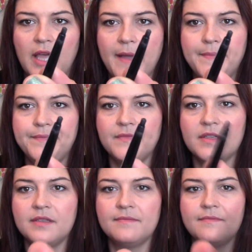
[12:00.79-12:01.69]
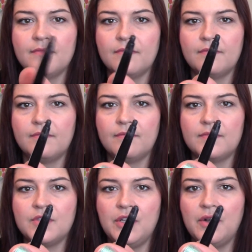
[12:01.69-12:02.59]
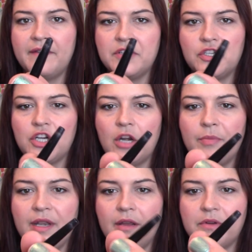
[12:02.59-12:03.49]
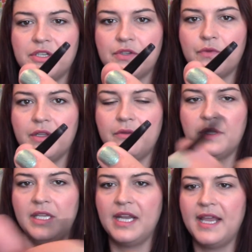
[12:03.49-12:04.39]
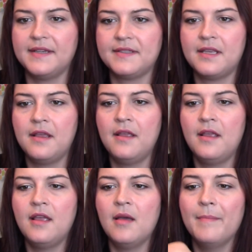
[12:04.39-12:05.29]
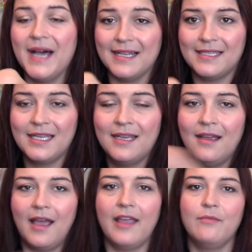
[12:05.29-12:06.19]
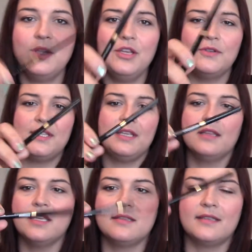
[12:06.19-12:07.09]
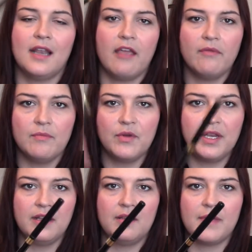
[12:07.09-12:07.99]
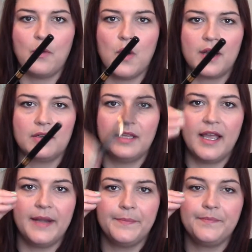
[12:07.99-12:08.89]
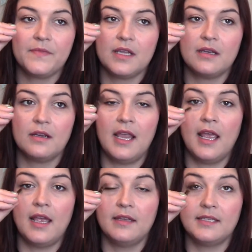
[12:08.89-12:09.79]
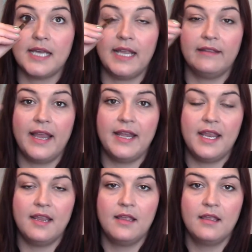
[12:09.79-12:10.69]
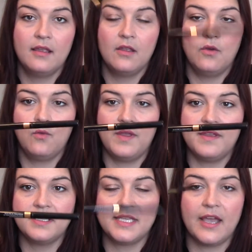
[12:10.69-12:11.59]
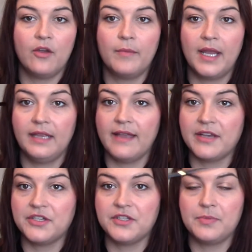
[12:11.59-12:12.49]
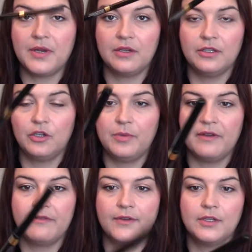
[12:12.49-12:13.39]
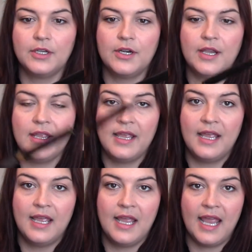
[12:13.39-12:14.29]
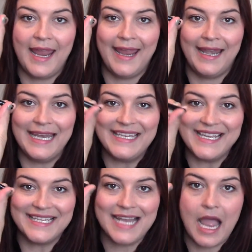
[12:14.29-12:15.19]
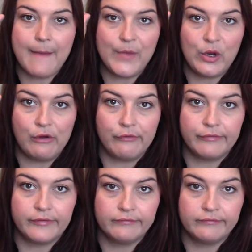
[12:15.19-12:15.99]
up, so you don't have to sharpen it, which is really, really nice. But I've been using this and I've been putting it in my waterline and tight lining with it to help my lashes appear a little bit fuller, and it does not move.